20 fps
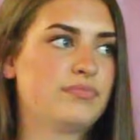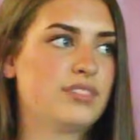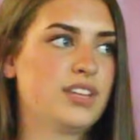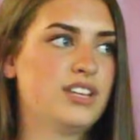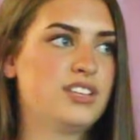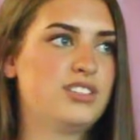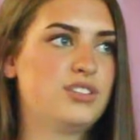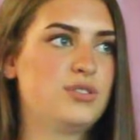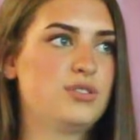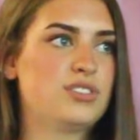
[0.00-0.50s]

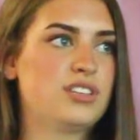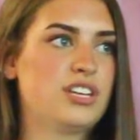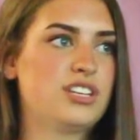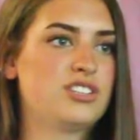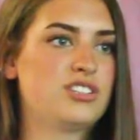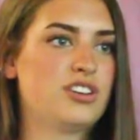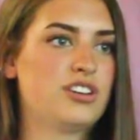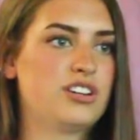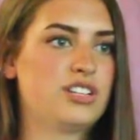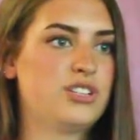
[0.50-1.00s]
as soon as I
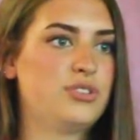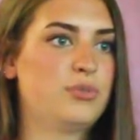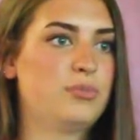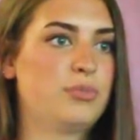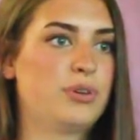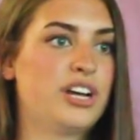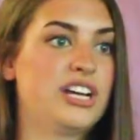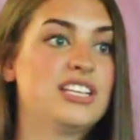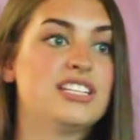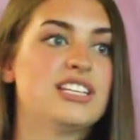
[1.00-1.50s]
started to
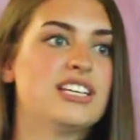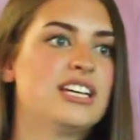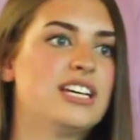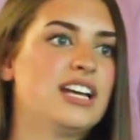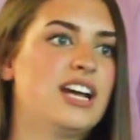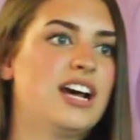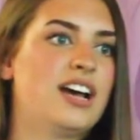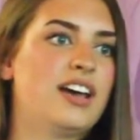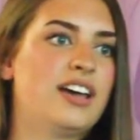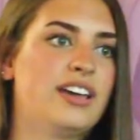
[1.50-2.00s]
embrace it,
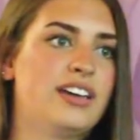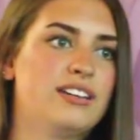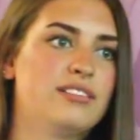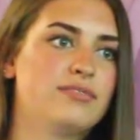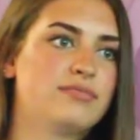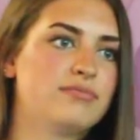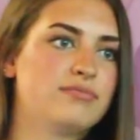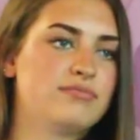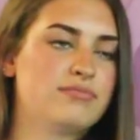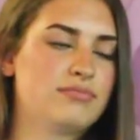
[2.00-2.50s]
I
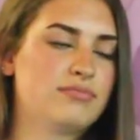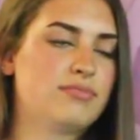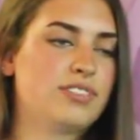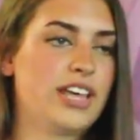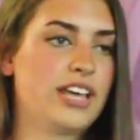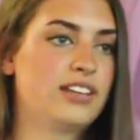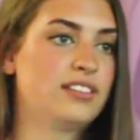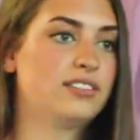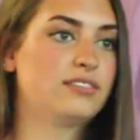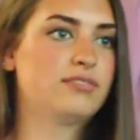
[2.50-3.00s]

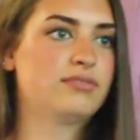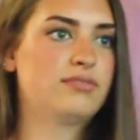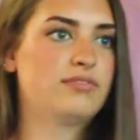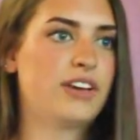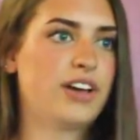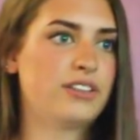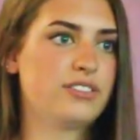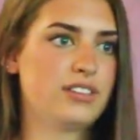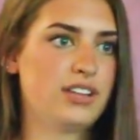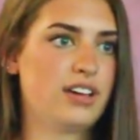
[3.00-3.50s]

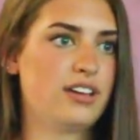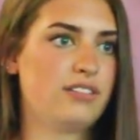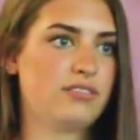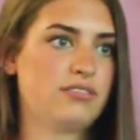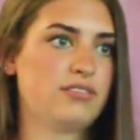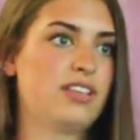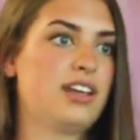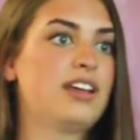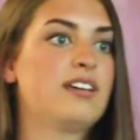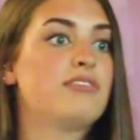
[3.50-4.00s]
found
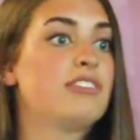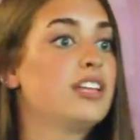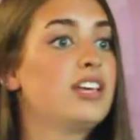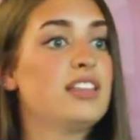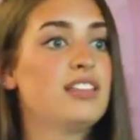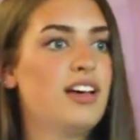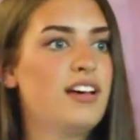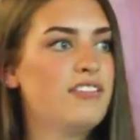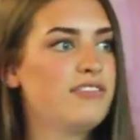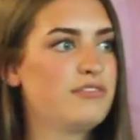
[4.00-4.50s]
out that I
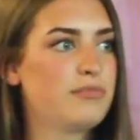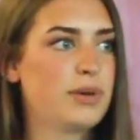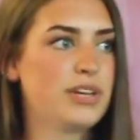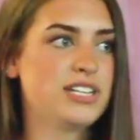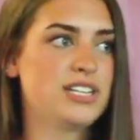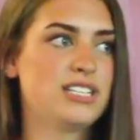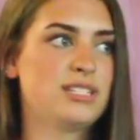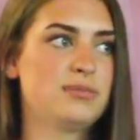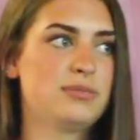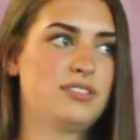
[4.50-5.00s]
really love my
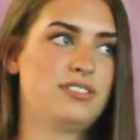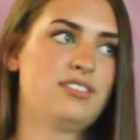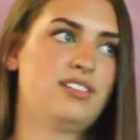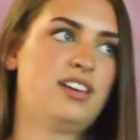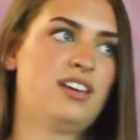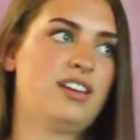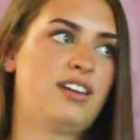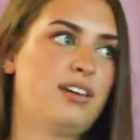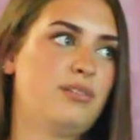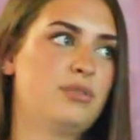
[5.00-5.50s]
disability
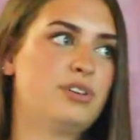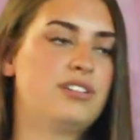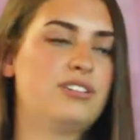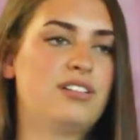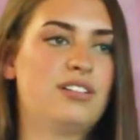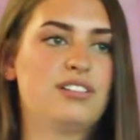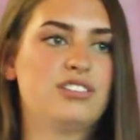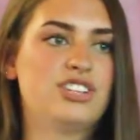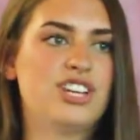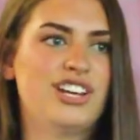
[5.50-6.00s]
and I
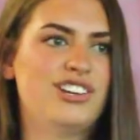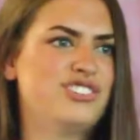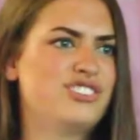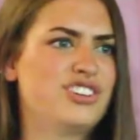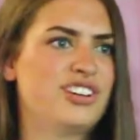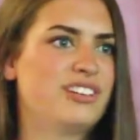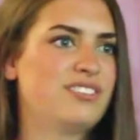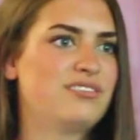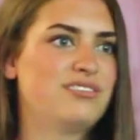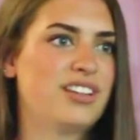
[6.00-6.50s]
wouldn't change
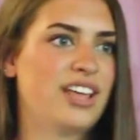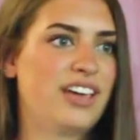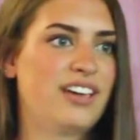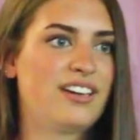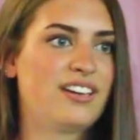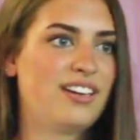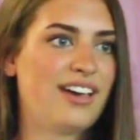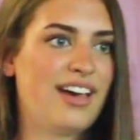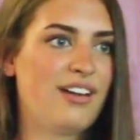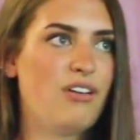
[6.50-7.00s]
it
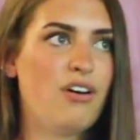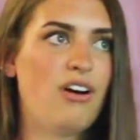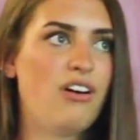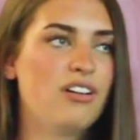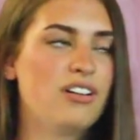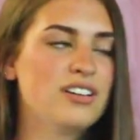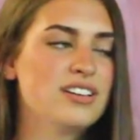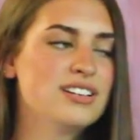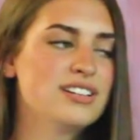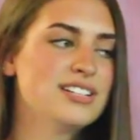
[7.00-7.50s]
at all.